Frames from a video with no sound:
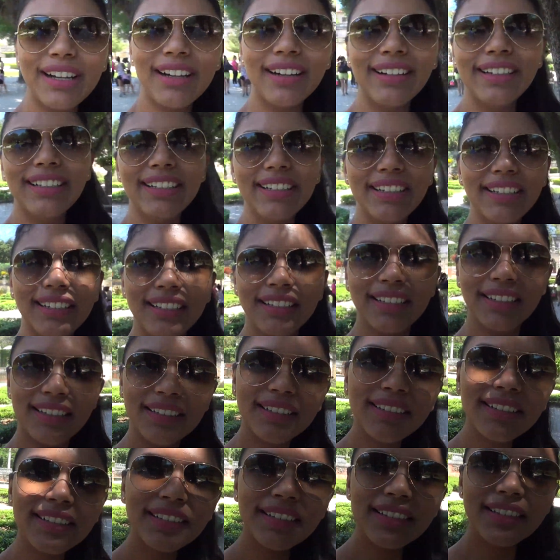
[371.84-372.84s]
card
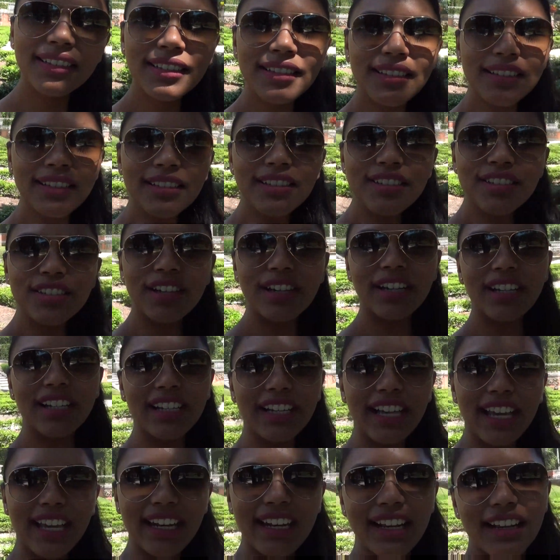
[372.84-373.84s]
so I
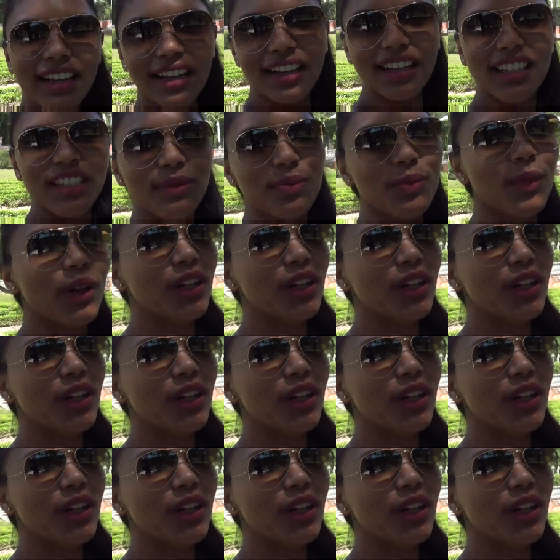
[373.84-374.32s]
could get as